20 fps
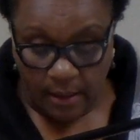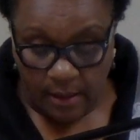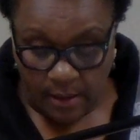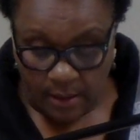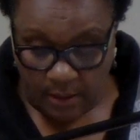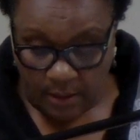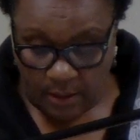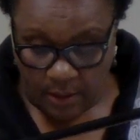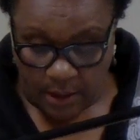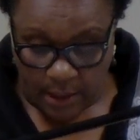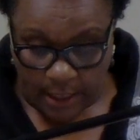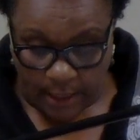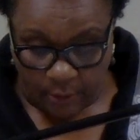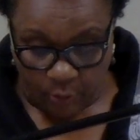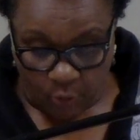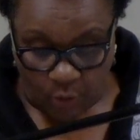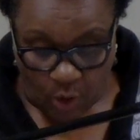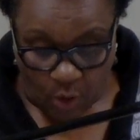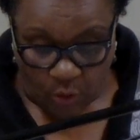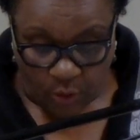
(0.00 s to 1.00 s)

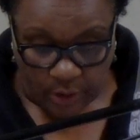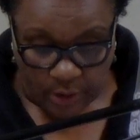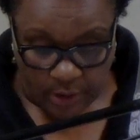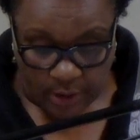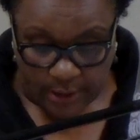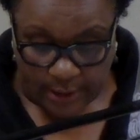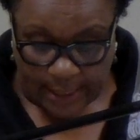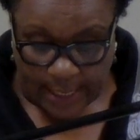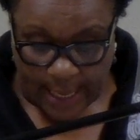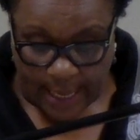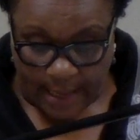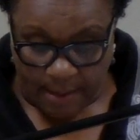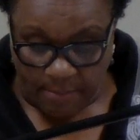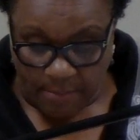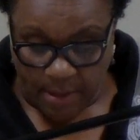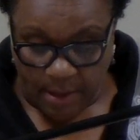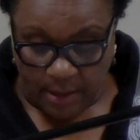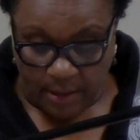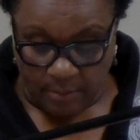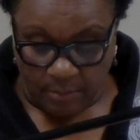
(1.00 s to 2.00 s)
and Rhoda, her name
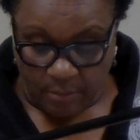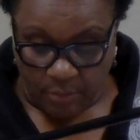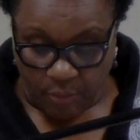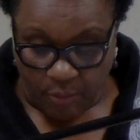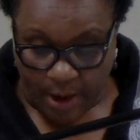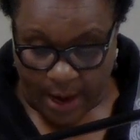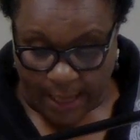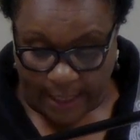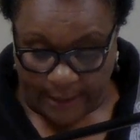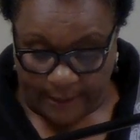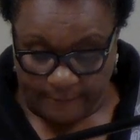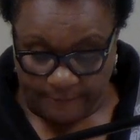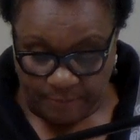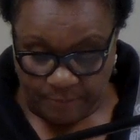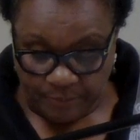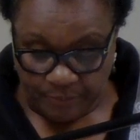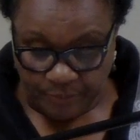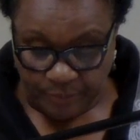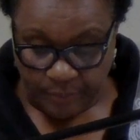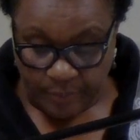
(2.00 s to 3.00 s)
means bright
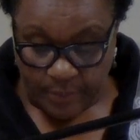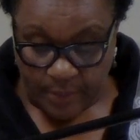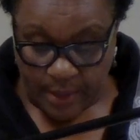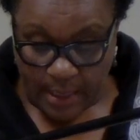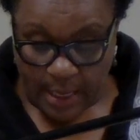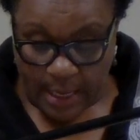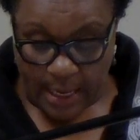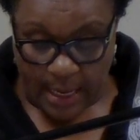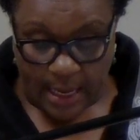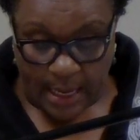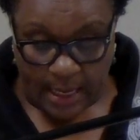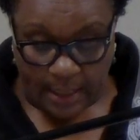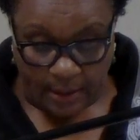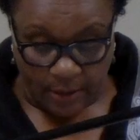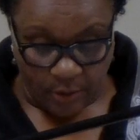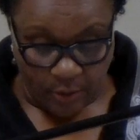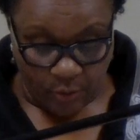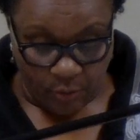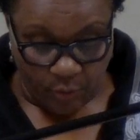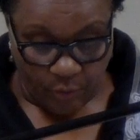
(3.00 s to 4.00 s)

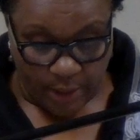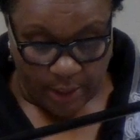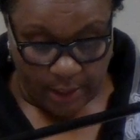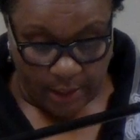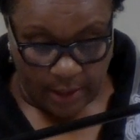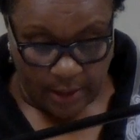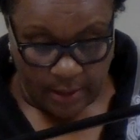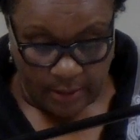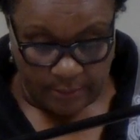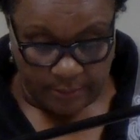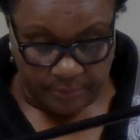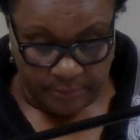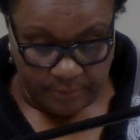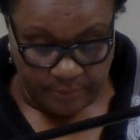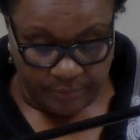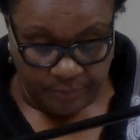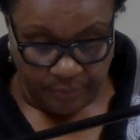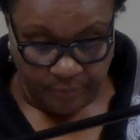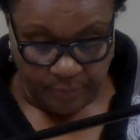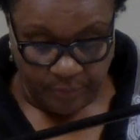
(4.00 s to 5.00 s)
and radiant.
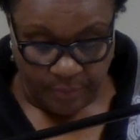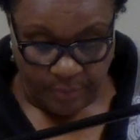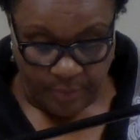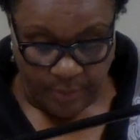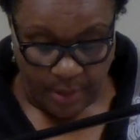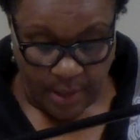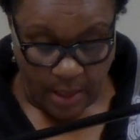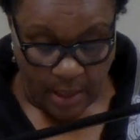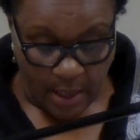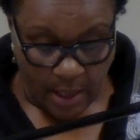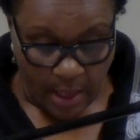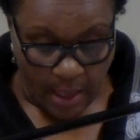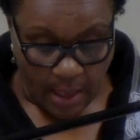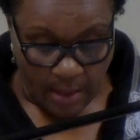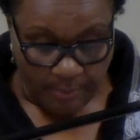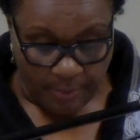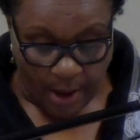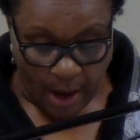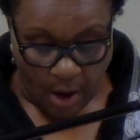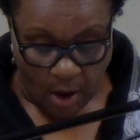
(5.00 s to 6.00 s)

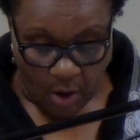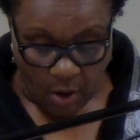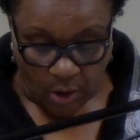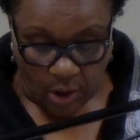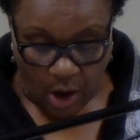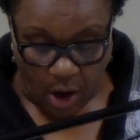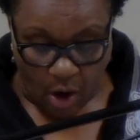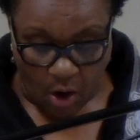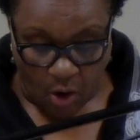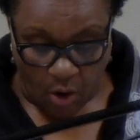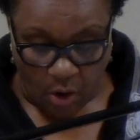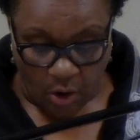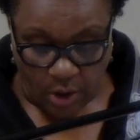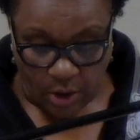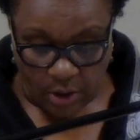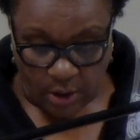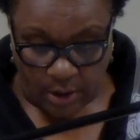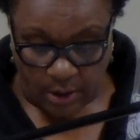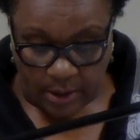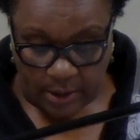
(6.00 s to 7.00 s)
Paul called
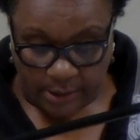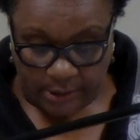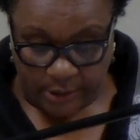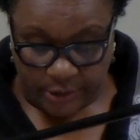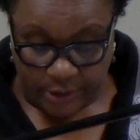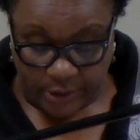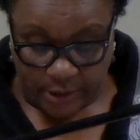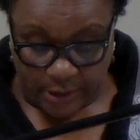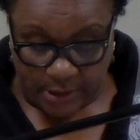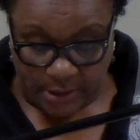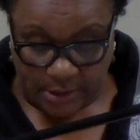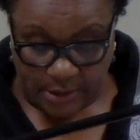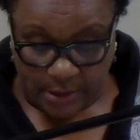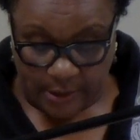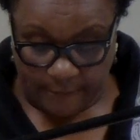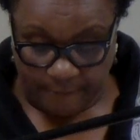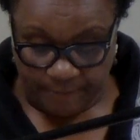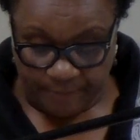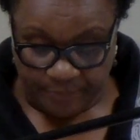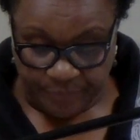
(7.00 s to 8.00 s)
her a
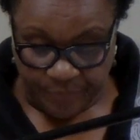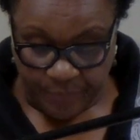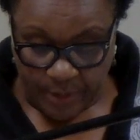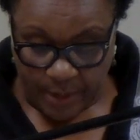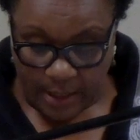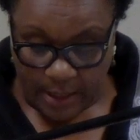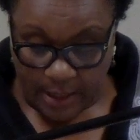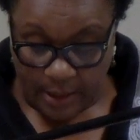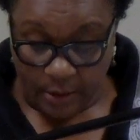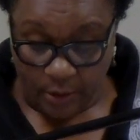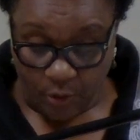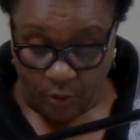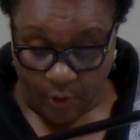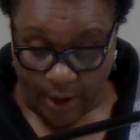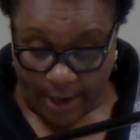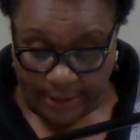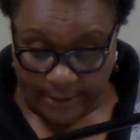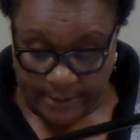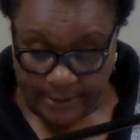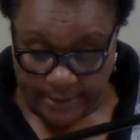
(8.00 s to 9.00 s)
sister in
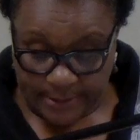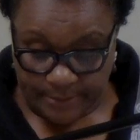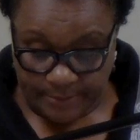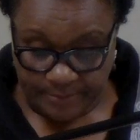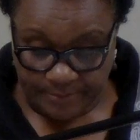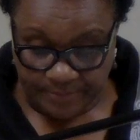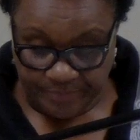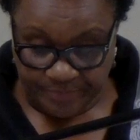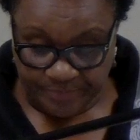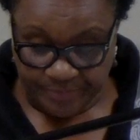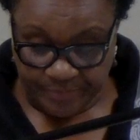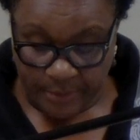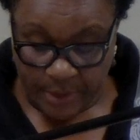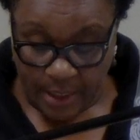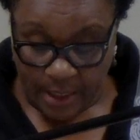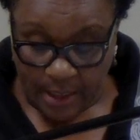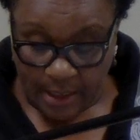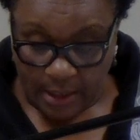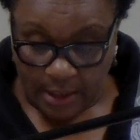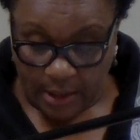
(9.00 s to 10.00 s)
Christ.
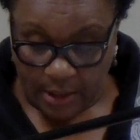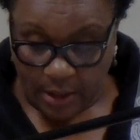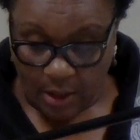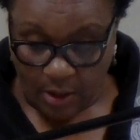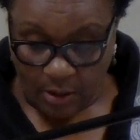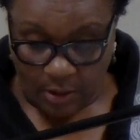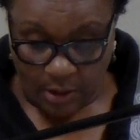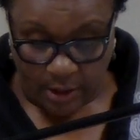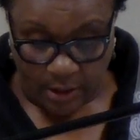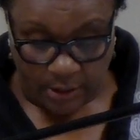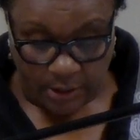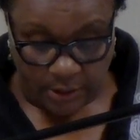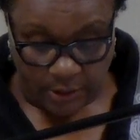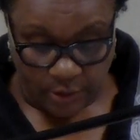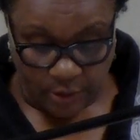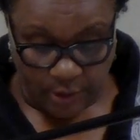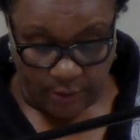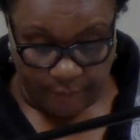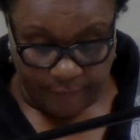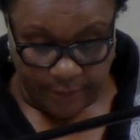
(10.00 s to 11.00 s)
He called her a
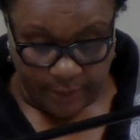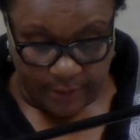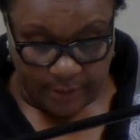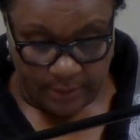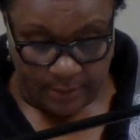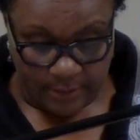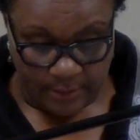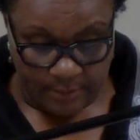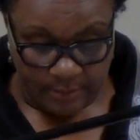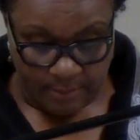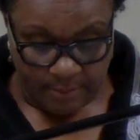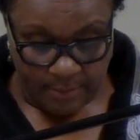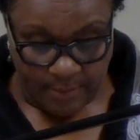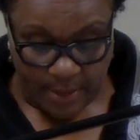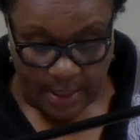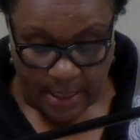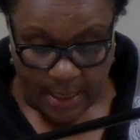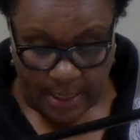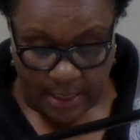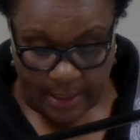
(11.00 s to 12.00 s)
servant
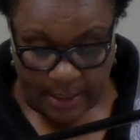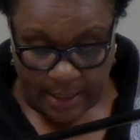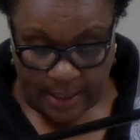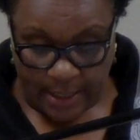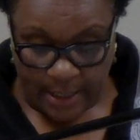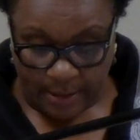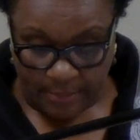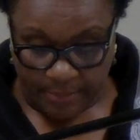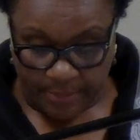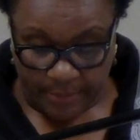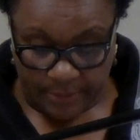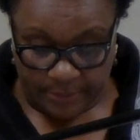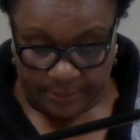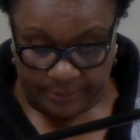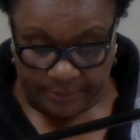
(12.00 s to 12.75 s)
and a helper.